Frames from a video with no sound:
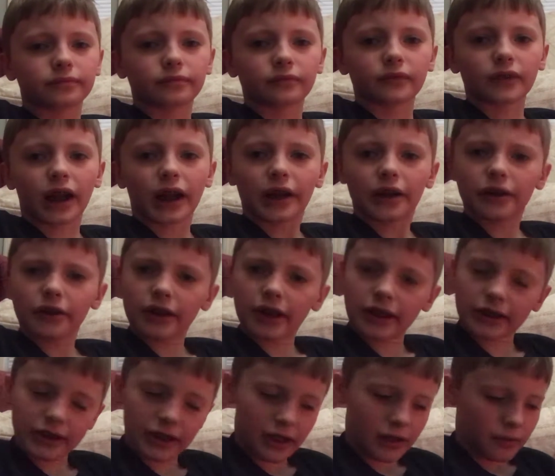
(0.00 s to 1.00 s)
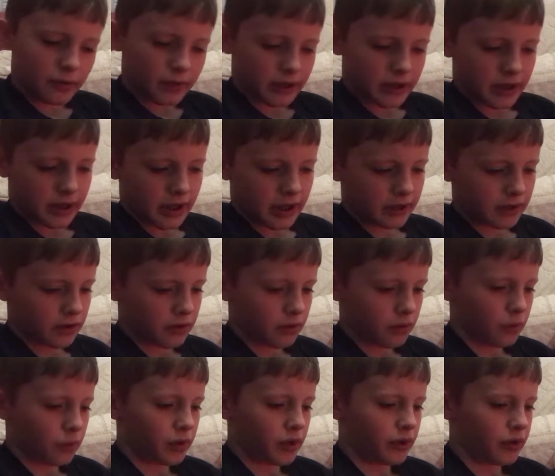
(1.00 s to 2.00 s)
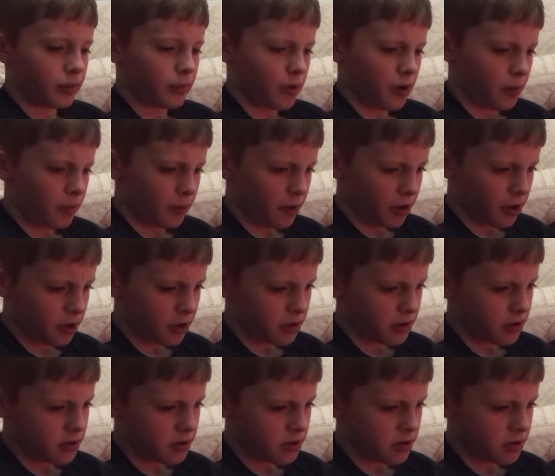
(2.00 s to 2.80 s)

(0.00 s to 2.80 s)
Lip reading: I know you guys kind of want to get to the wheelie bar part,